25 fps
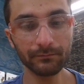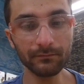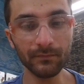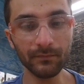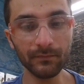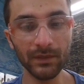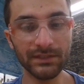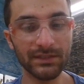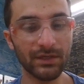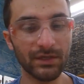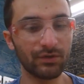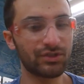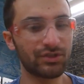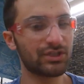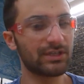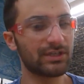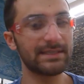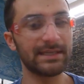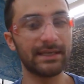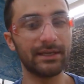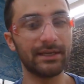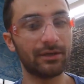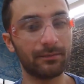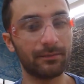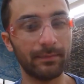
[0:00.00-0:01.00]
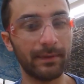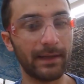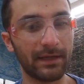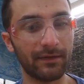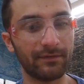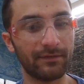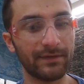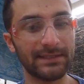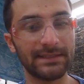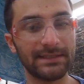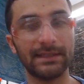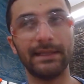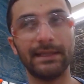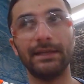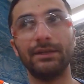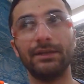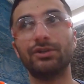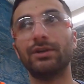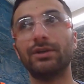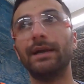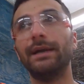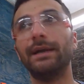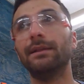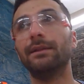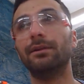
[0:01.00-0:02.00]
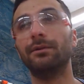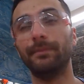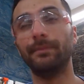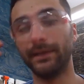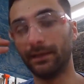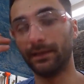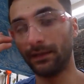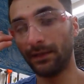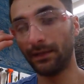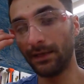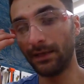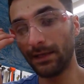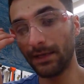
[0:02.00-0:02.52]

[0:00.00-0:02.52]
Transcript: So it's just in your benefit to let it dry a little bit.